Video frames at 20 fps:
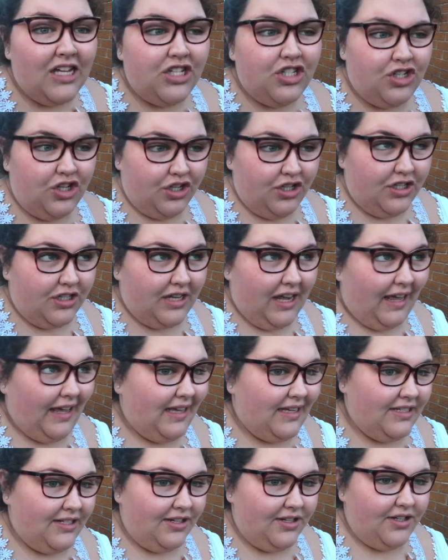Tuesday,
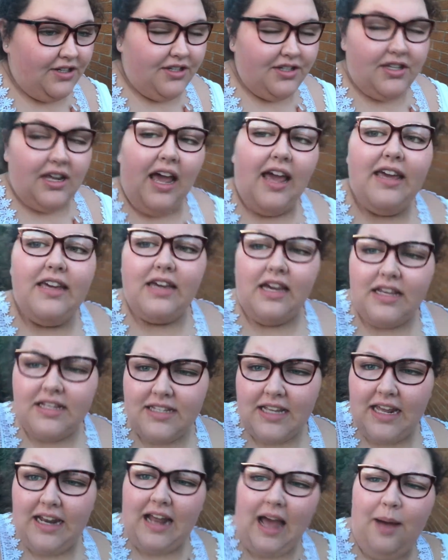Easter Tuesday. I think I
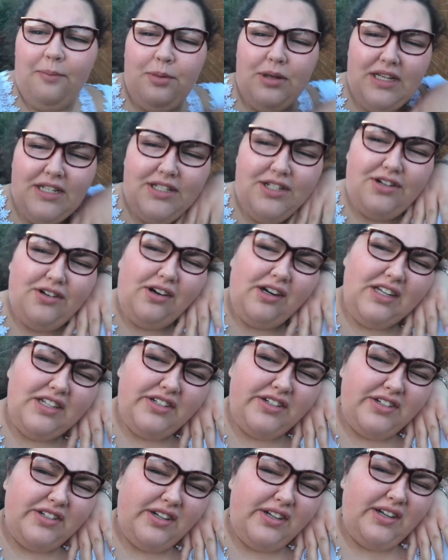said happy Easter on
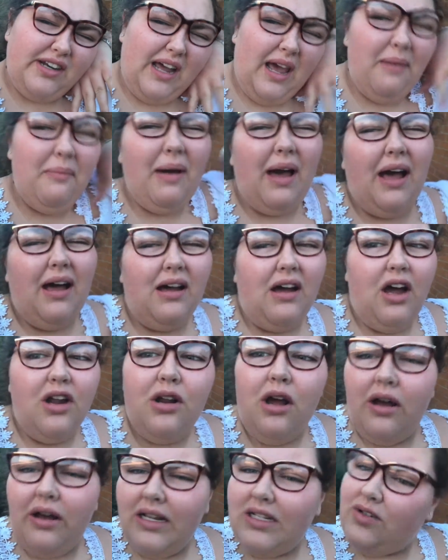Easter Sunday, but oh
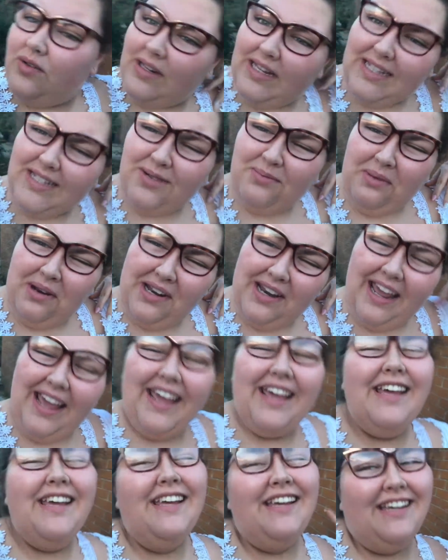no, it's only Easter
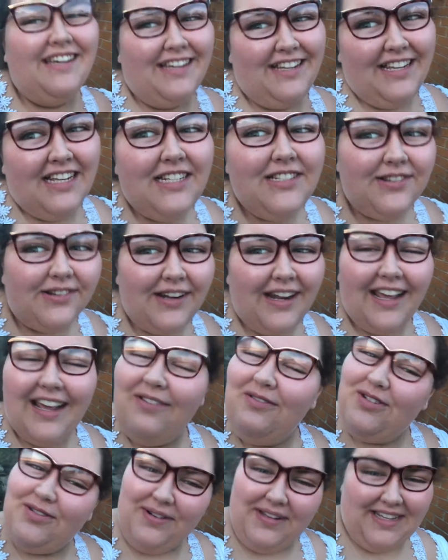Monday. It
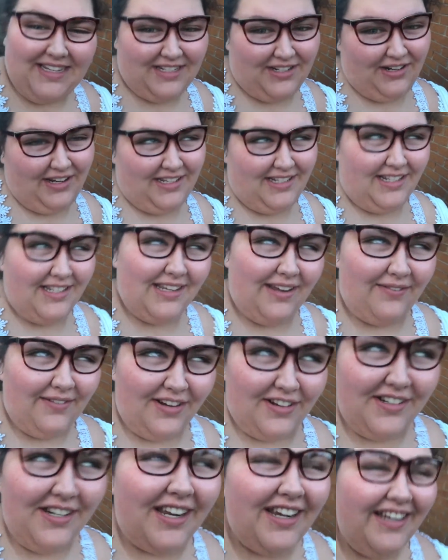was only yesterday since I vlogged.